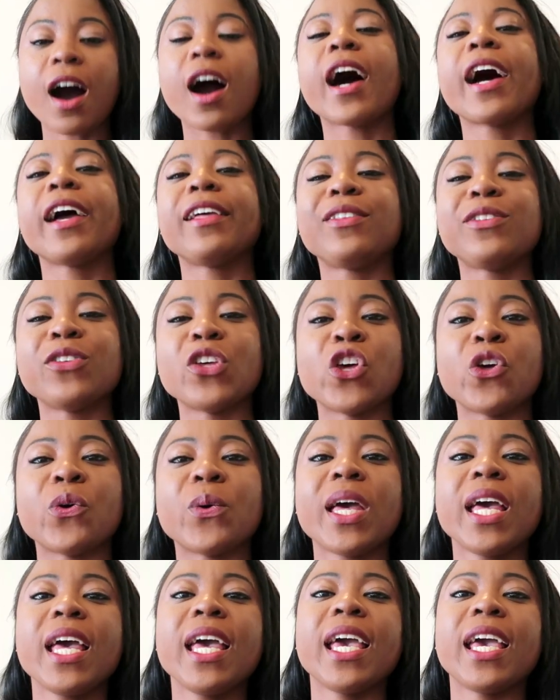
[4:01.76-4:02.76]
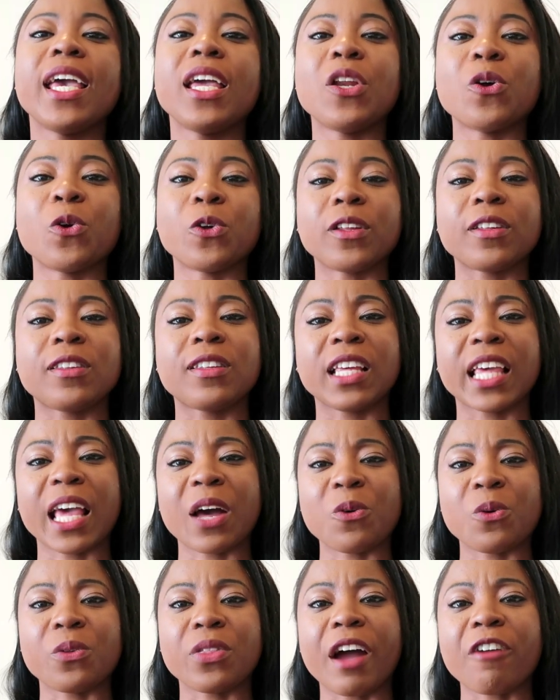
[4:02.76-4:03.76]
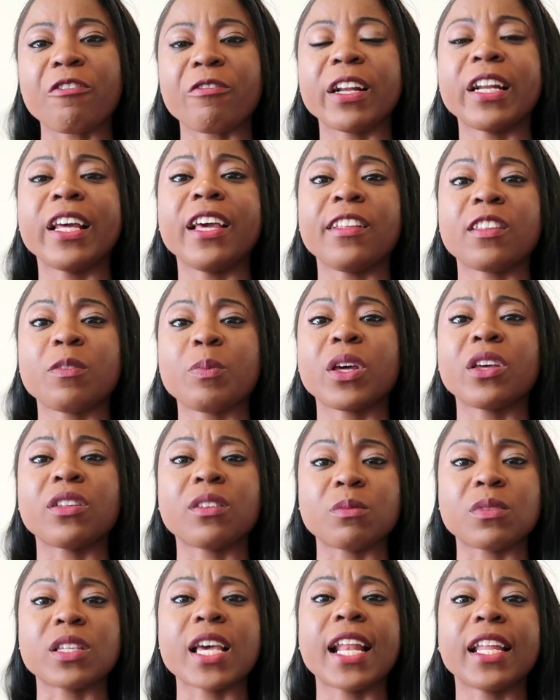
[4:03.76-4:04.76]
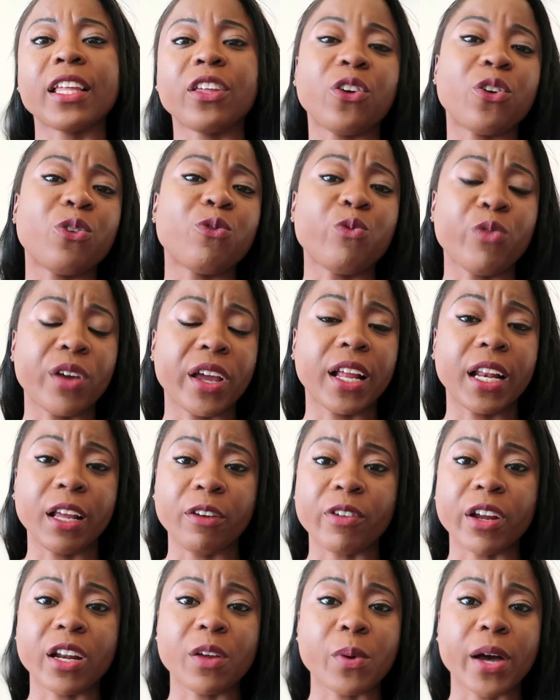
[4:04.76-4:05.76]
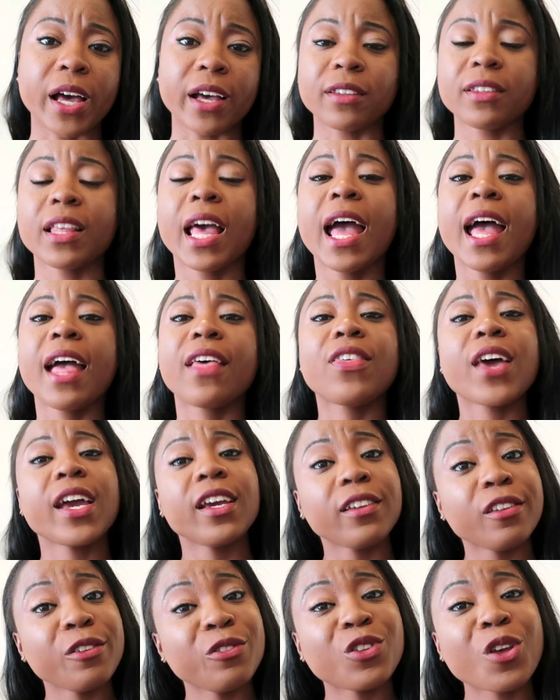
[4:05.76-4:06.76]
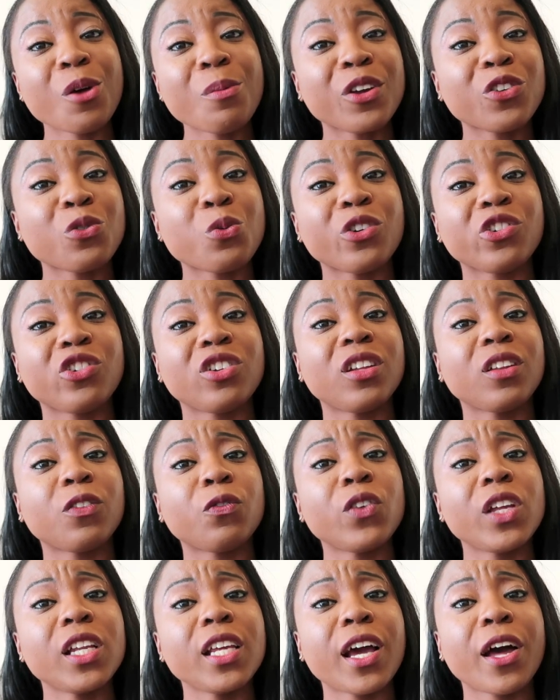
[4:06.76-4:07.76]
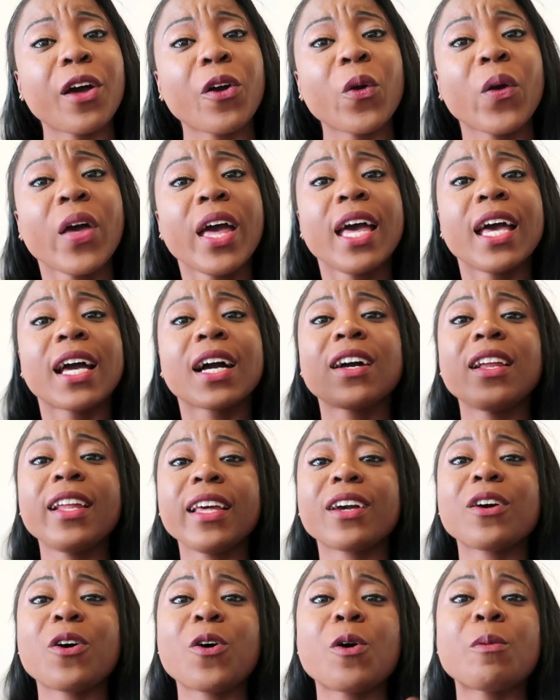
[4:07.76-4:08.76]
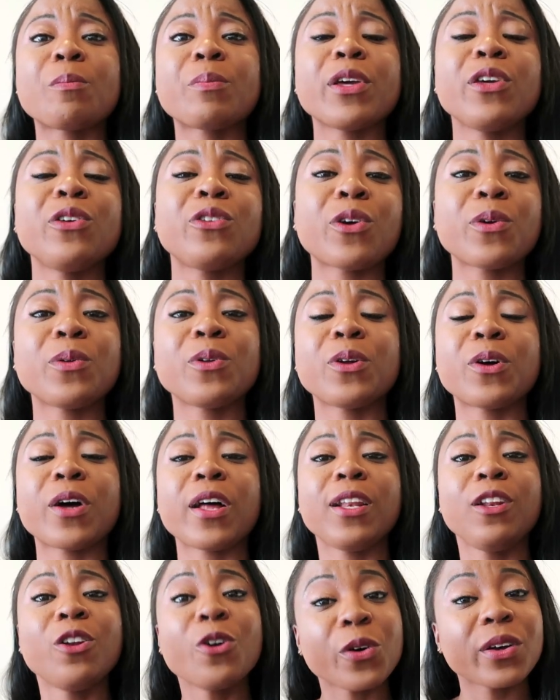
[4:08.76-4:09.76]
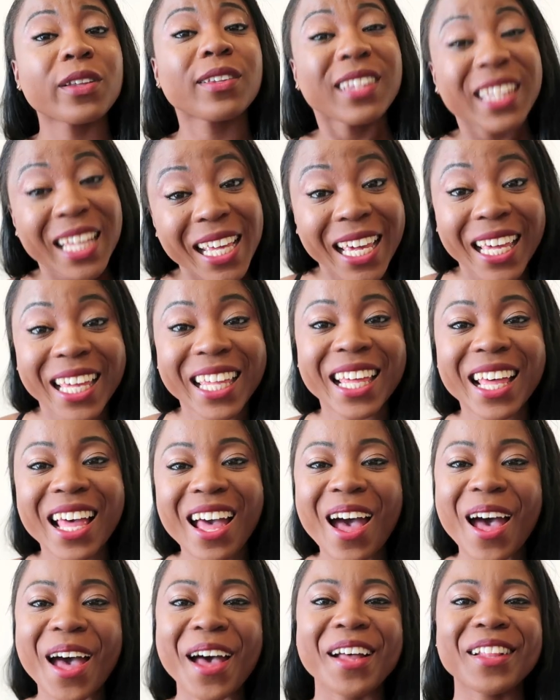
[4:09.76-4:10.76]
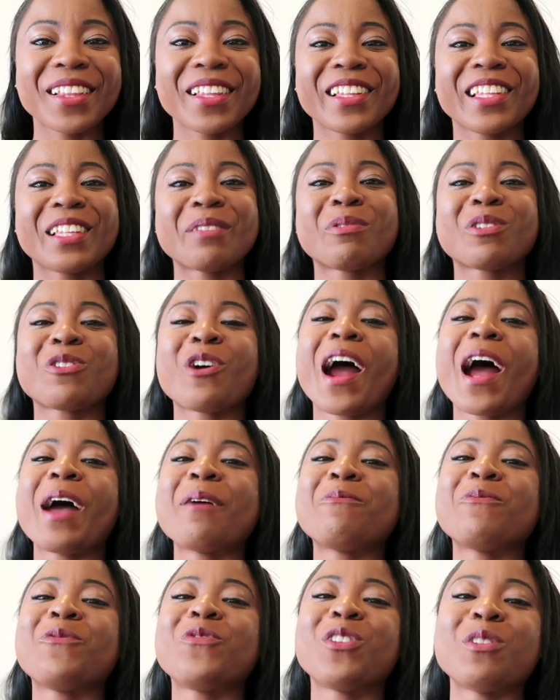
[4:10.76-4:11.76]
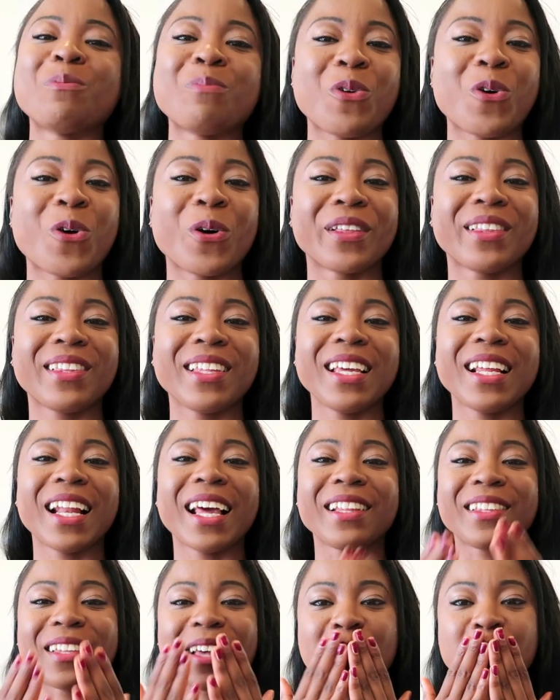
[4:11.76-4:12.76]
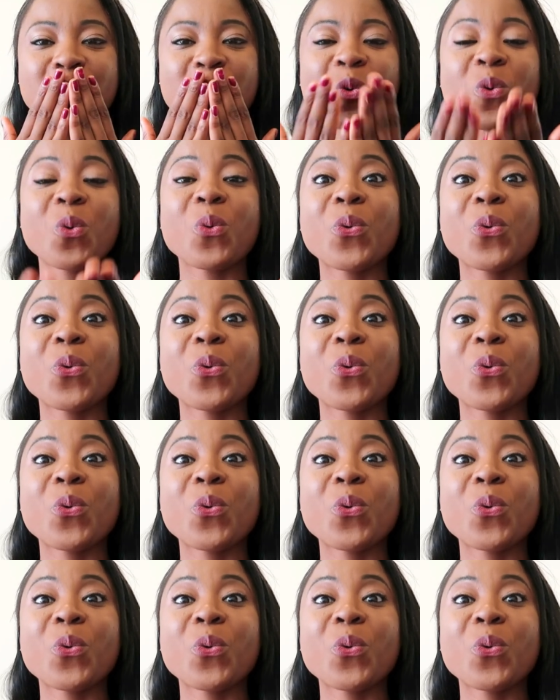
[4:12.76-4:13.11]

I do in order to get all that release, because I'm telling you, it really, really works. Thank you so much for watching this video. Click on But You Don't Look, look Sick uh, to subscribe to more. See you later.